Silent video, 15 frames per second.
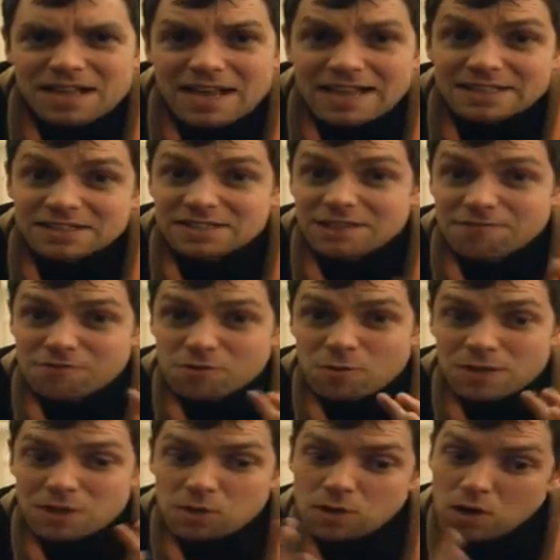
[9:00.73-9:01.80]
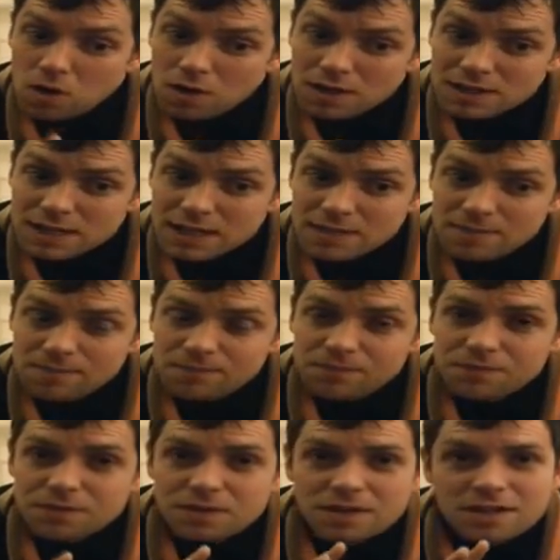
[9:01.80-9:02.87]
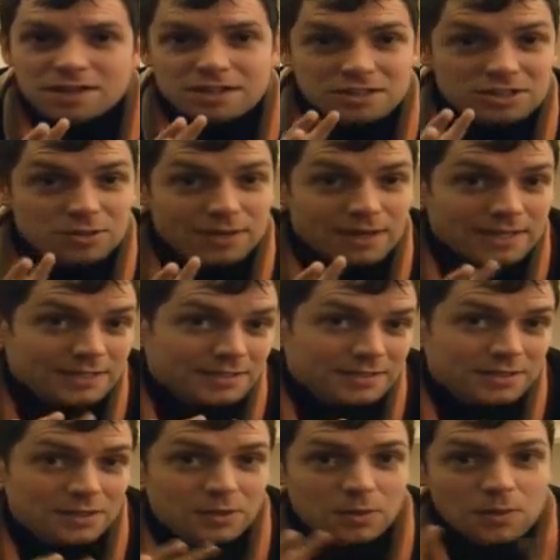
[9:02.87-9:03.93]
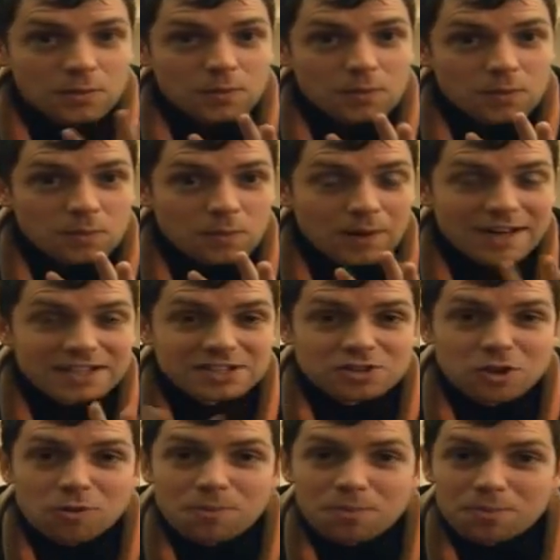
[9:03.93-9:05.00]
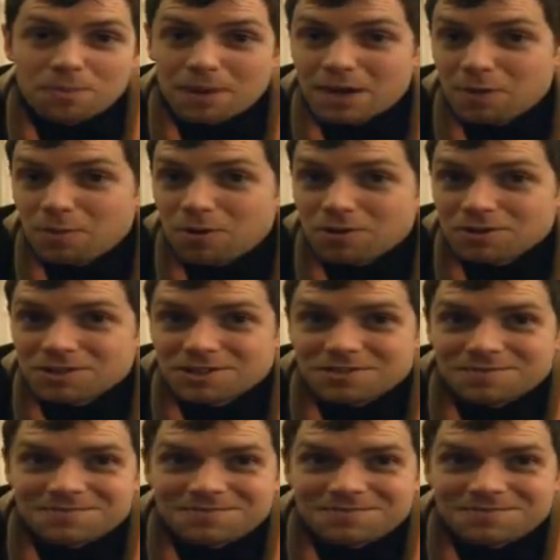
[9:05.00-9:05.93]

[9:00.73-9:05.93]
It's different when you look at it to it is when it's not being watched.